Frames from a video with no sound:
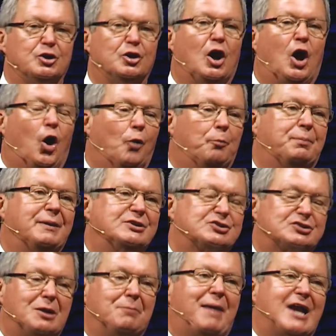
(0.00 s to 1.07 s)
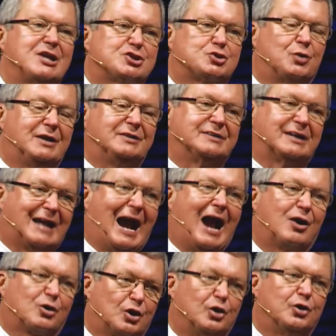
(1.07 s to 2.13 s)
hoping somebody's treating the guy
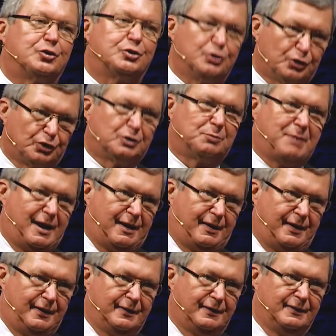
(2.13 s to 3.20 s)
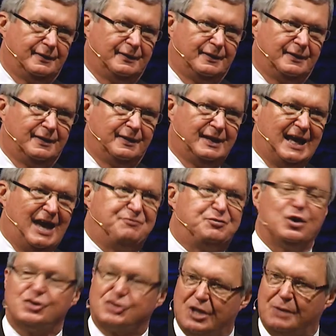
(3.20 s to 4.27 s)
or girl you're going to marry. If
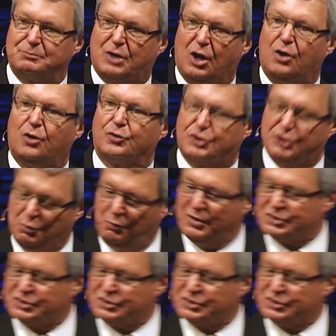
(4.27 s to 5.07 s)
you're some girl, do you want